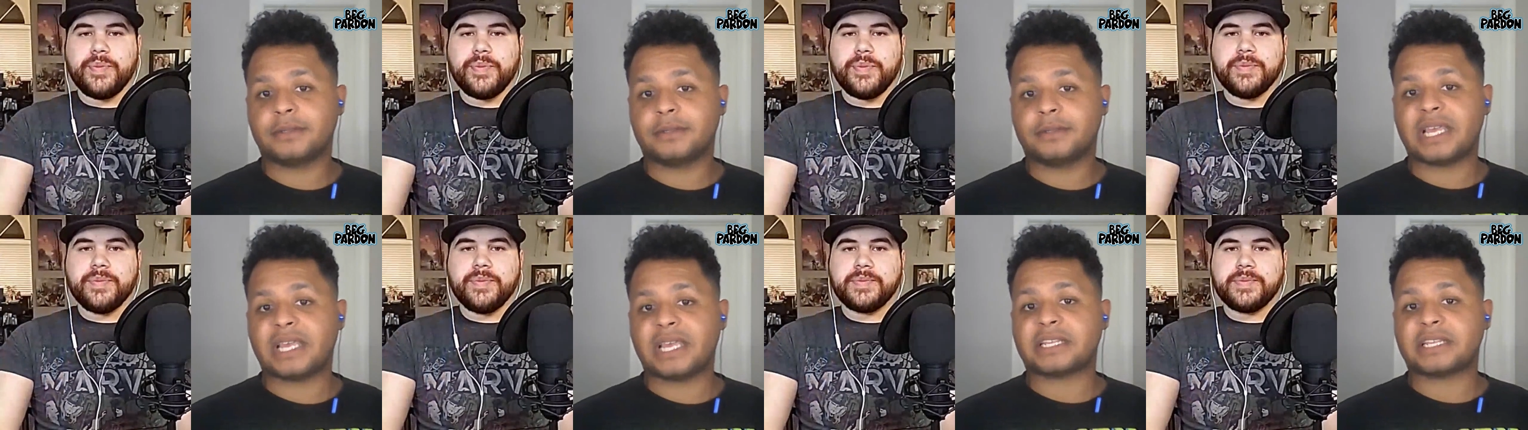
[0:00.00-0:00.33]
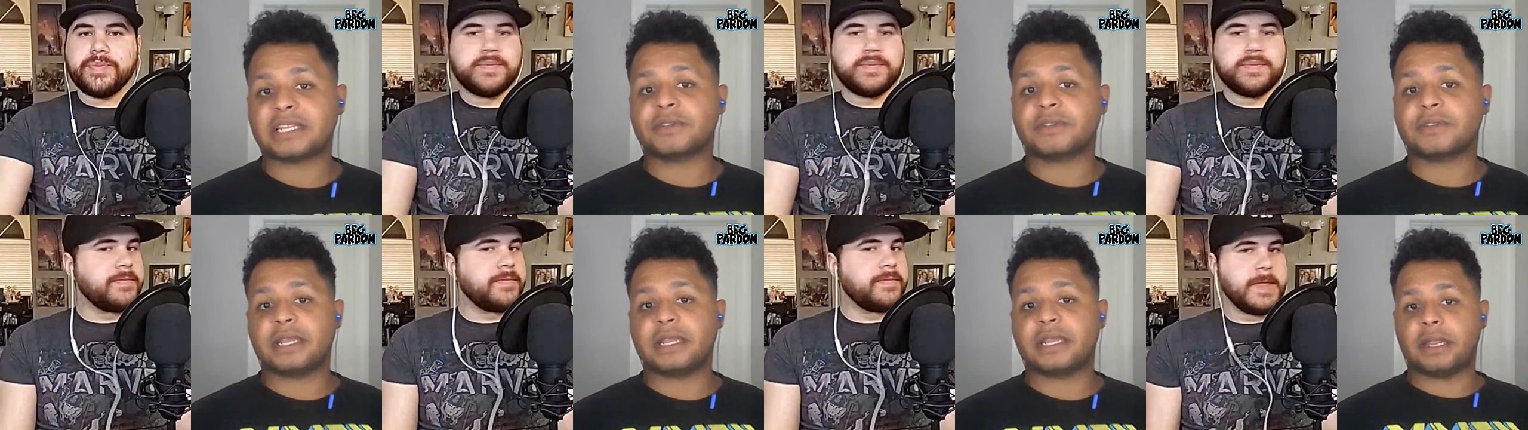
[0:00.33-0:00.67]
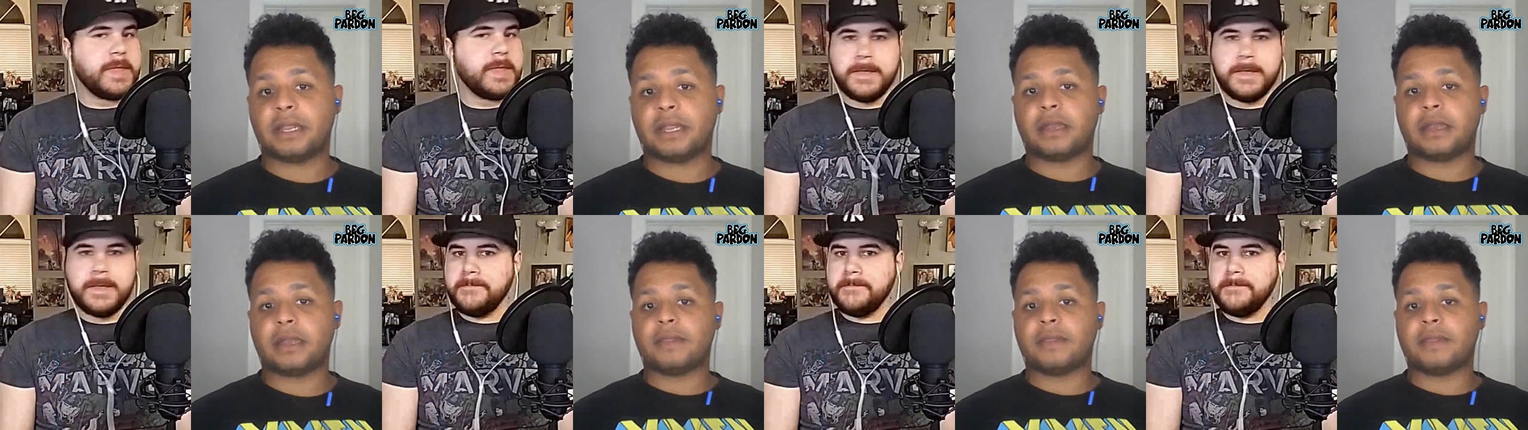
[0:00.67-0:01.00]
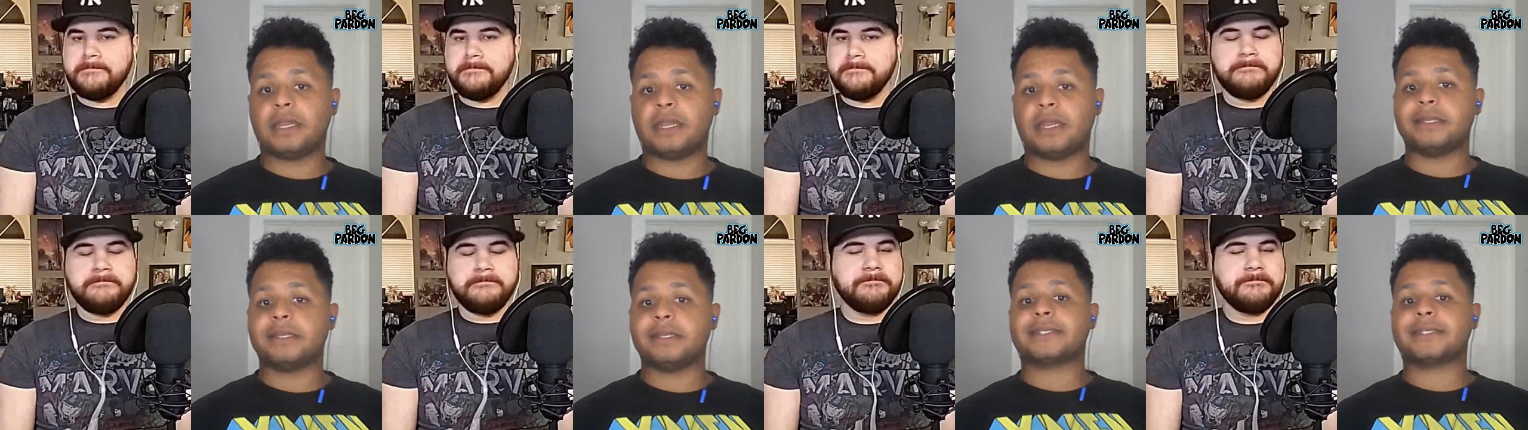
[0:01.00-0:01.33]
Speaker 1: That's what they need. They
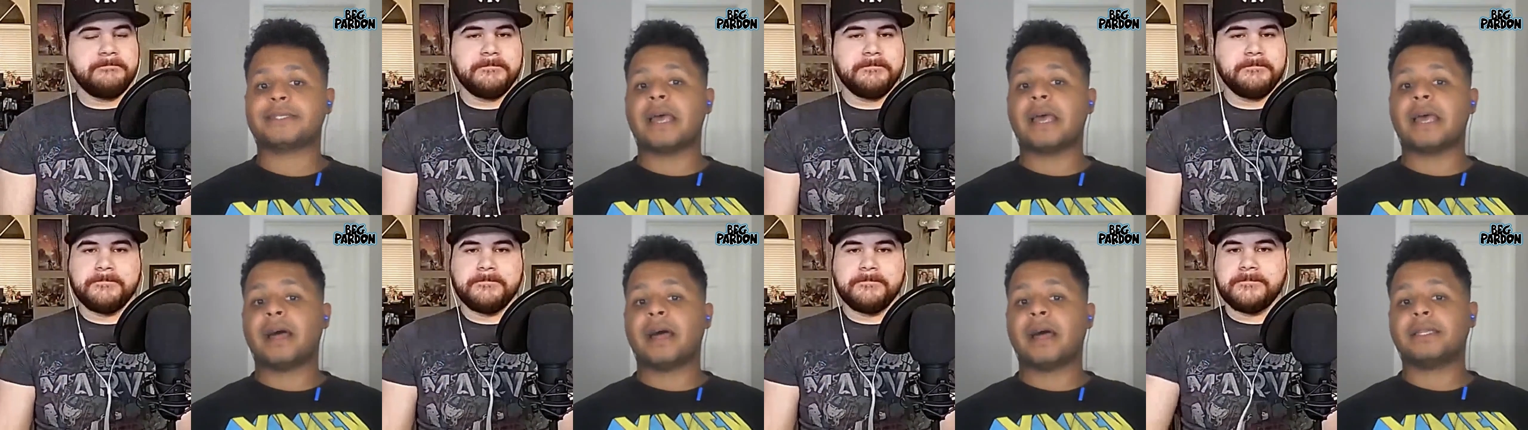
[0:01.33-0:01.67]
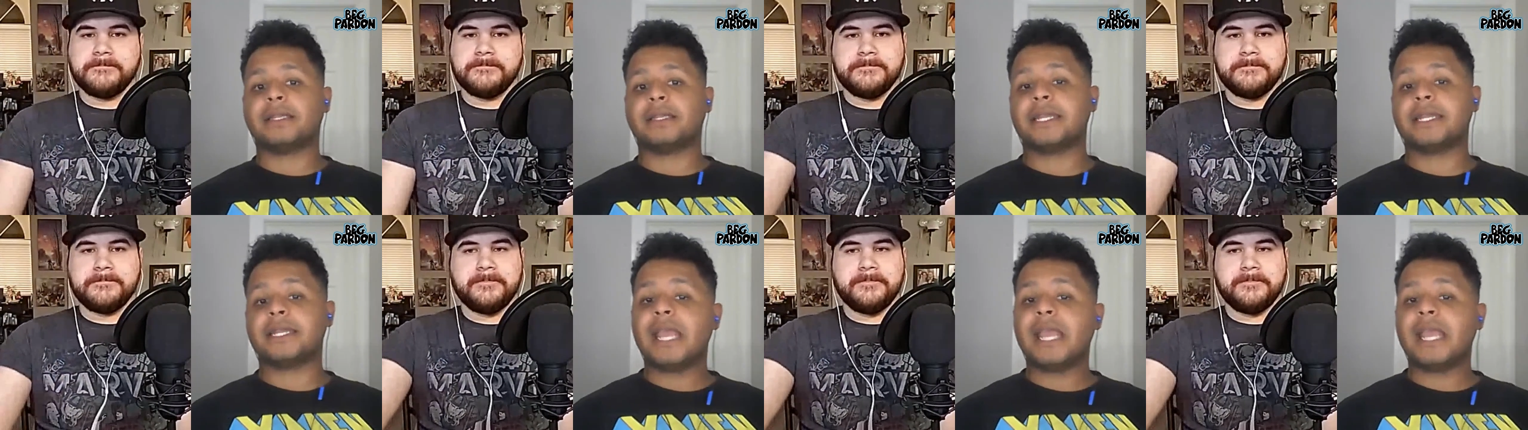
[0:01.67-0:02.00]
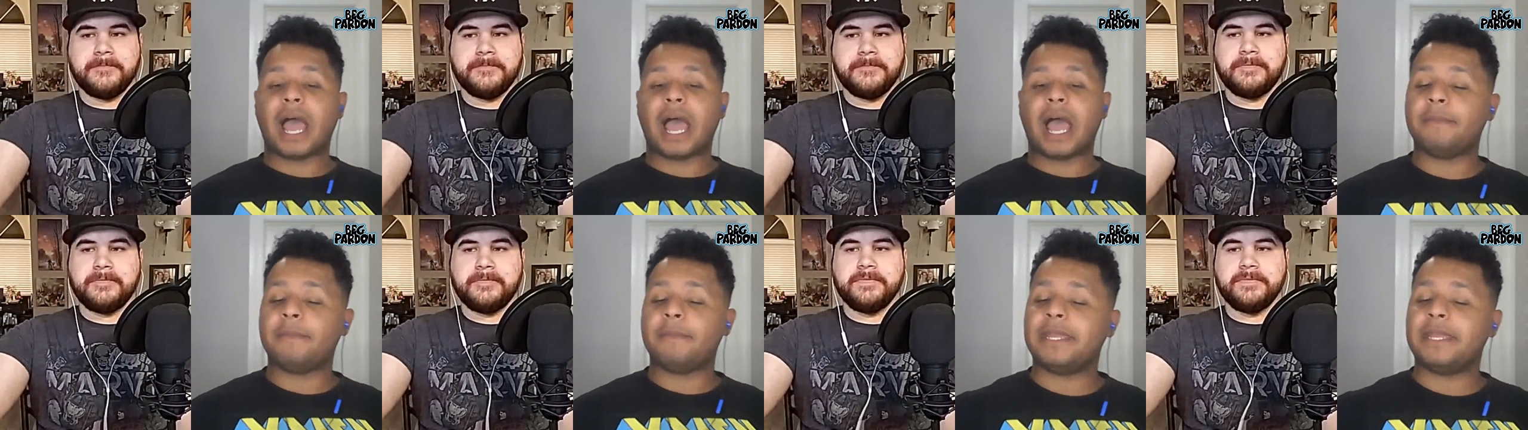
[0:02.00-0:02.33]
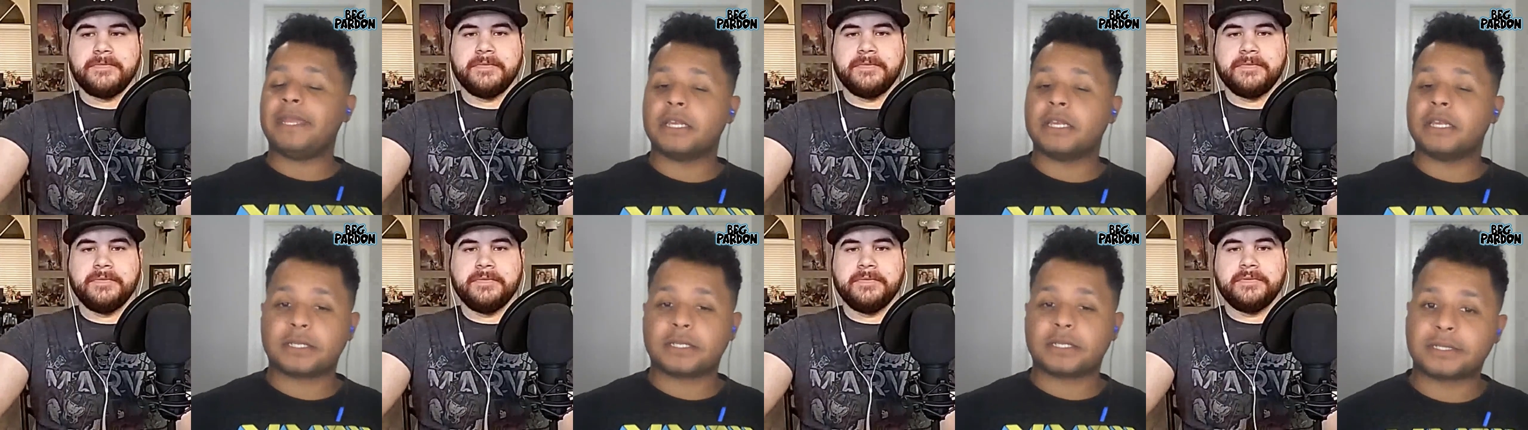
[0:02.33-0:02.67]
need solid. I
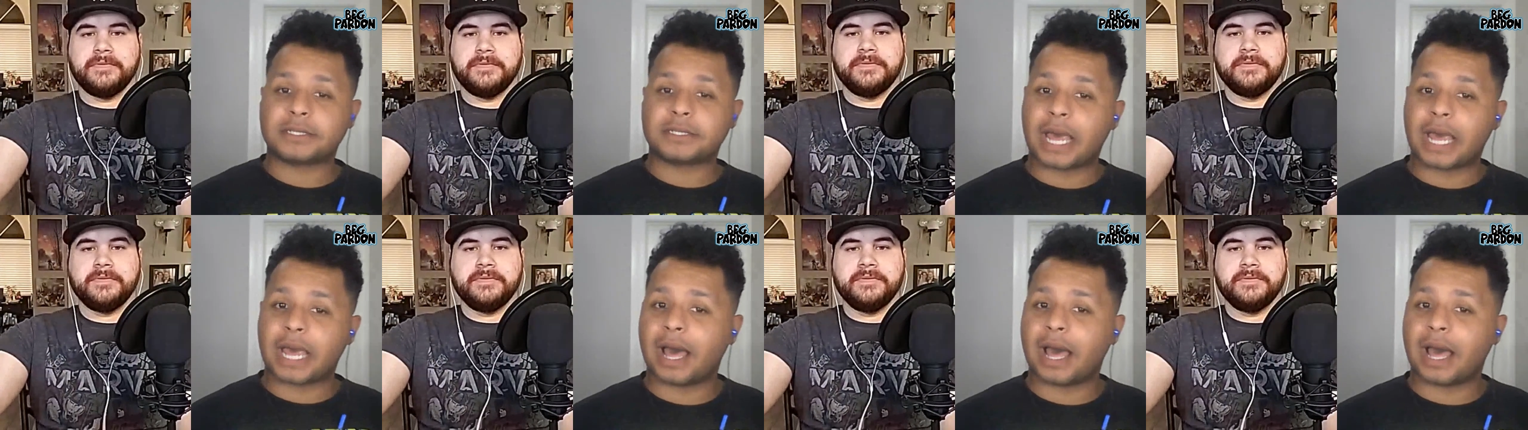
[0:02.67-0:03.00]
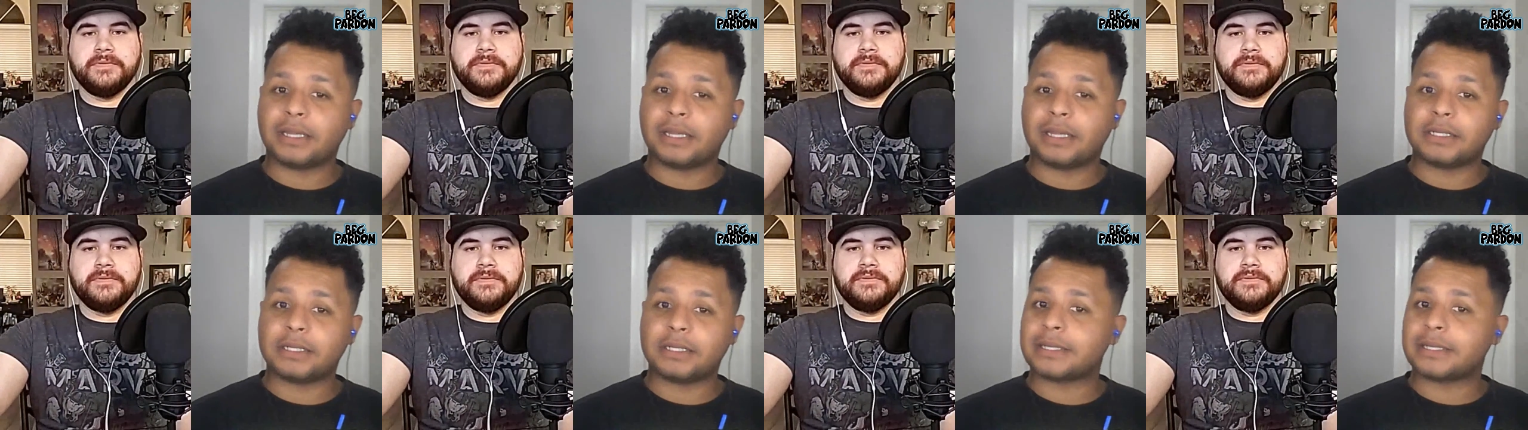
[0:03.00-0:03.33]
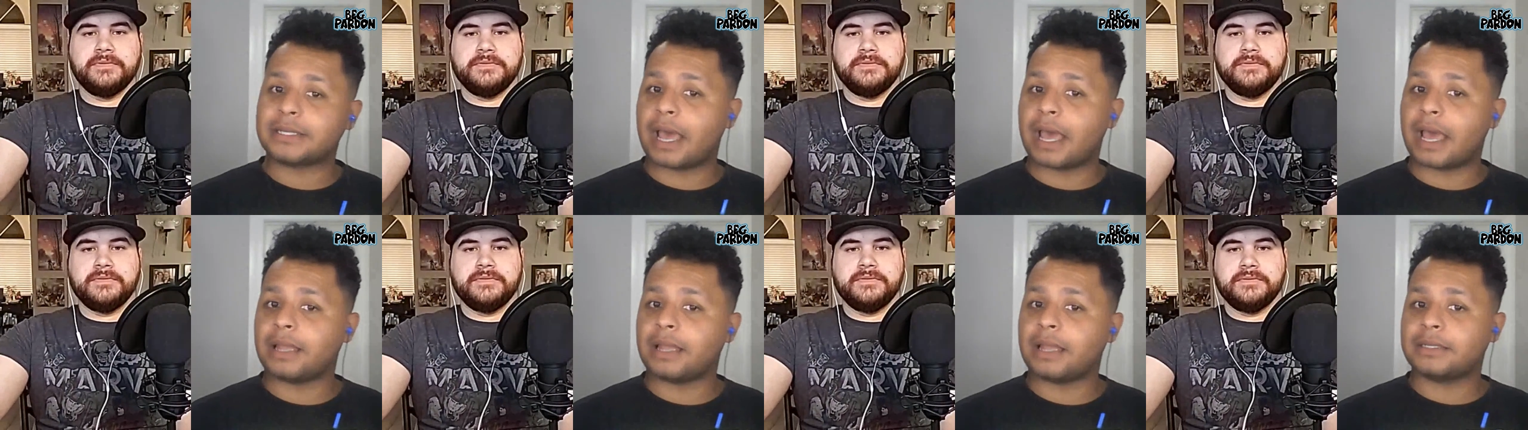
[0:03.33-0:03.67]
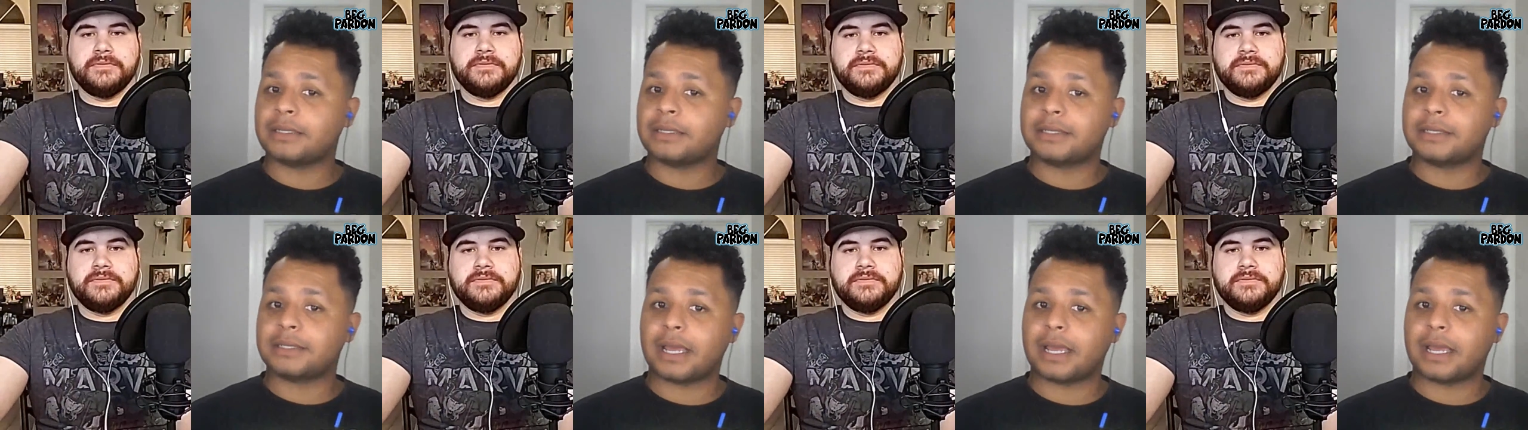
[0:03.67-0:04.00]
mean, solid,
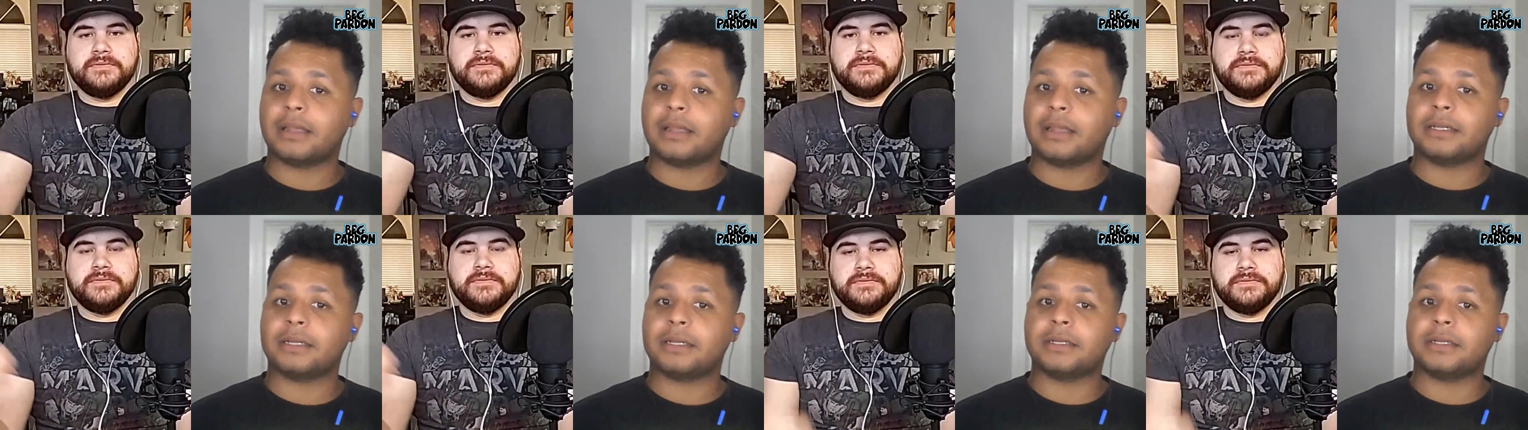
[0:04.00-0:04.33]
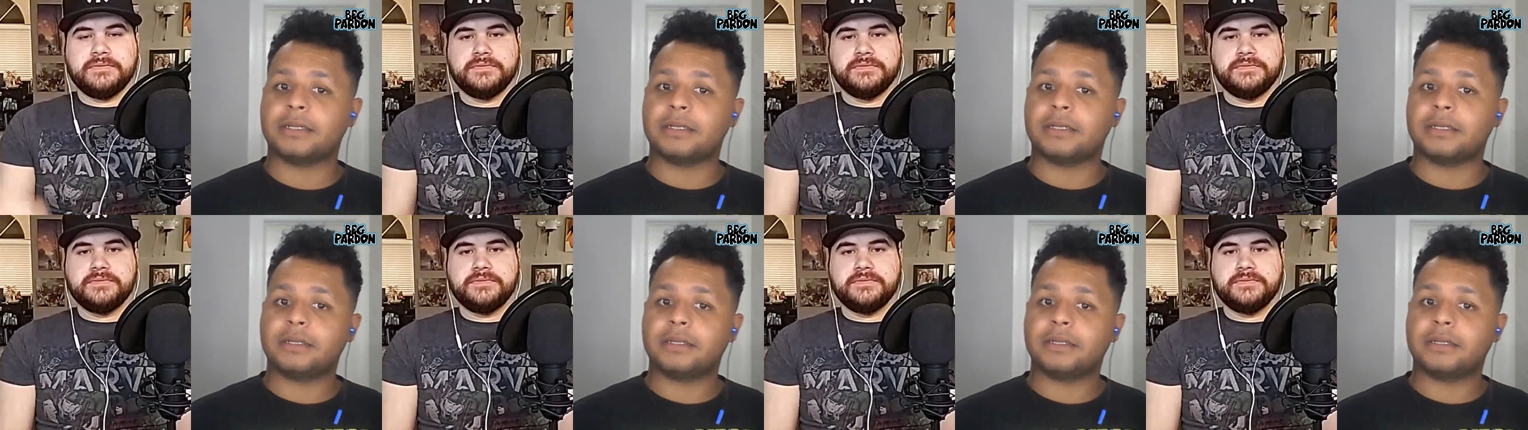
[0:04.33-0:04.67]
solid, solid